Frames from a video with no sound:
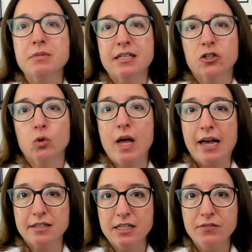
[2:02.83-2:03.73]
sexual
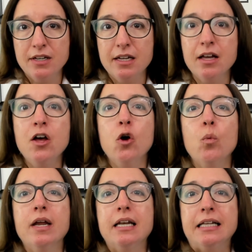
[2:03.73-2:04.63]
activity
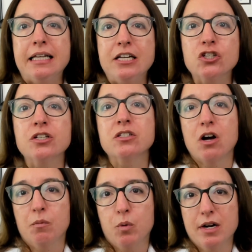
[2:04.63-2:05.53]
when lesions
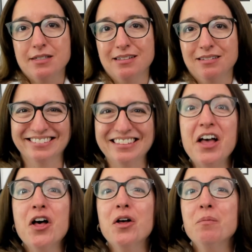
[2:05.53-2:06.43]
are present.
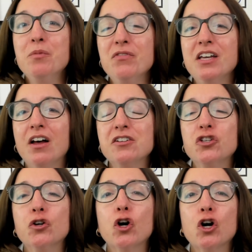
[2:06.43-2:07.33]
Moving on
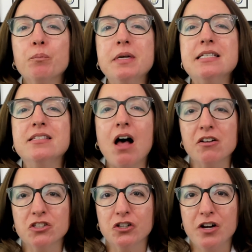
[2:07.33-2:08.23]
to herpes
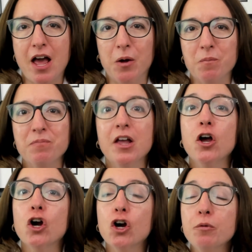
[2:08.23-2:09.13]
zoster now.
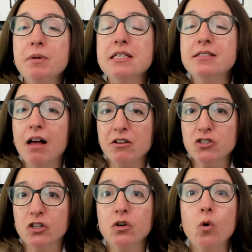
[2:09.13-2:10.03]
Herpes
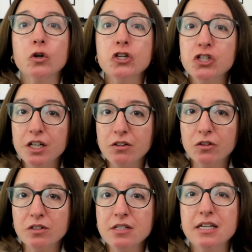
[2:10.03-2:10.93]
zoster or
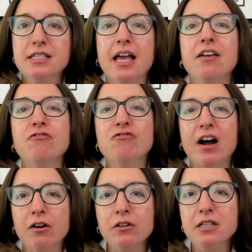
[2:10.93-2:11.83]
shingles is a
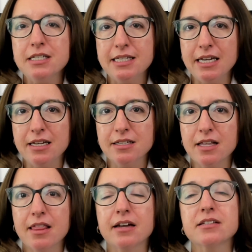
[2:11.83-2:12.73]
viral disease
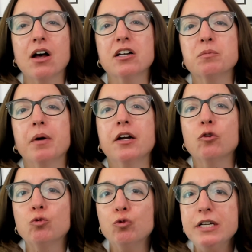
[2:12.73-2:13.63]
that is caused by
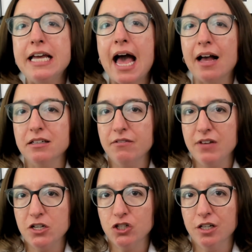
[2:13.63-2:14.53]

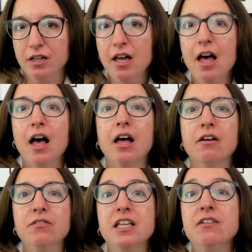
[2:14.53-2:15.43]
reactivation
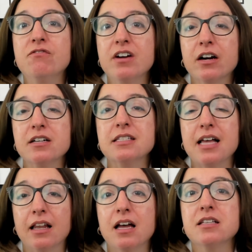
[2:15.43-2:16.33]
of the
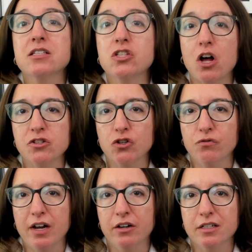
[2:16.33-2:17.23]
varicella zoster
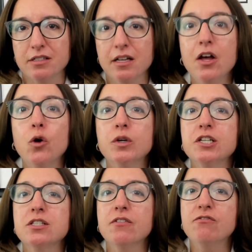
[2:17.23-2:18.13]
virus, which
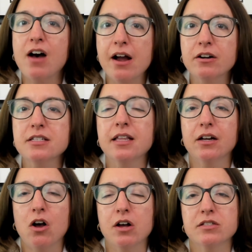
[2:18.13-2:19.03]
is the virus
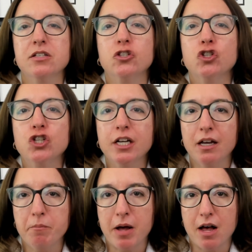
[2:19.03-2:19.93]
that causes
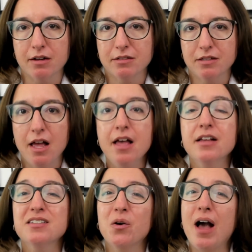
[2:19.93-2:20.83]
chickenpox.
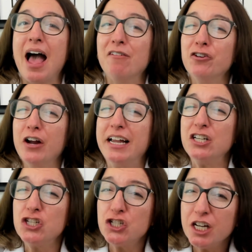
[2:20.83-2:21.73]
So after a
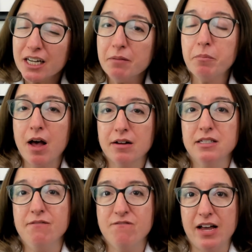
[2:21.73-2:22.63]
chickenpox
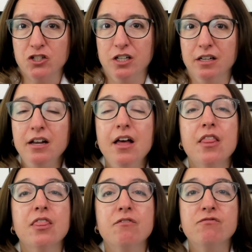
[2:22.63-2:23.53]
infection,
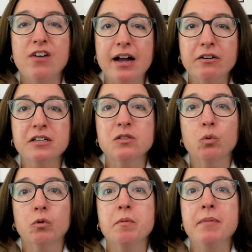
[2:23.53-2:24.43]
the virus
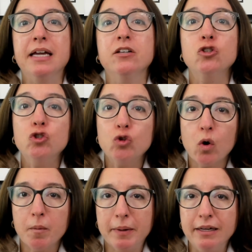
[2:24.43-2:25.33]
will remain
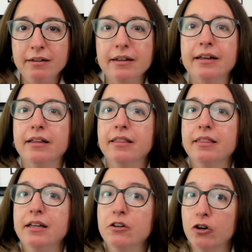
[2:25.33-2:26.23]
dormant
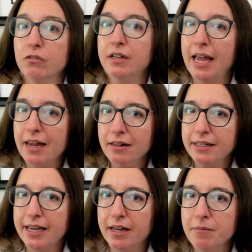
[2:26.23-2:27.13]
in the nerve
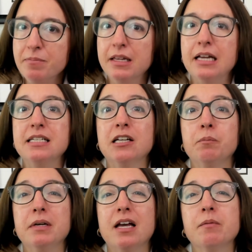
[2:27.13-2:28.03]
ganglia until
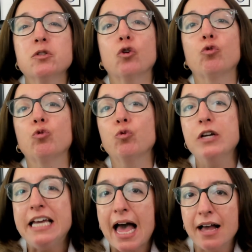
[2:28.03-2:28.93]
it becomes
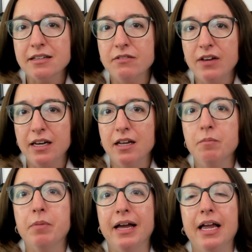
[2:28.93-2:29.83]

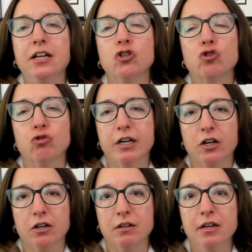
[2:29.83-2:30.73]
reactivated by a
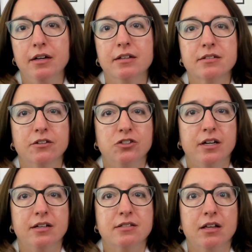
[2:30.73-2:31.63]
trigger, such
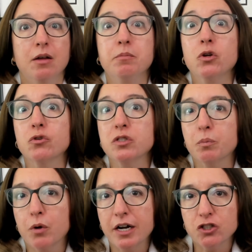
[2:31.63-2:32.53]
as
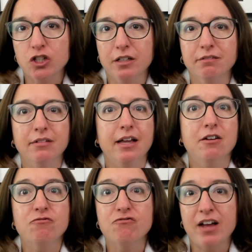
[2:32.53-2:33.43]
immunosuppression,
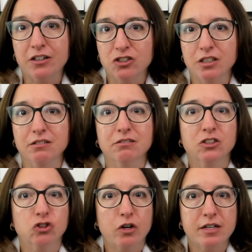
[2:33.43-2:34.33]
infection,
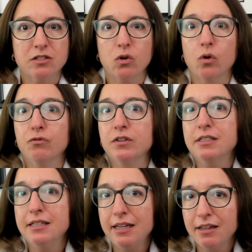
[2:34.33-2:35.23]
stress, or
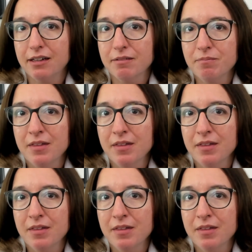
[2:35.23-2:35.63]
fatigue.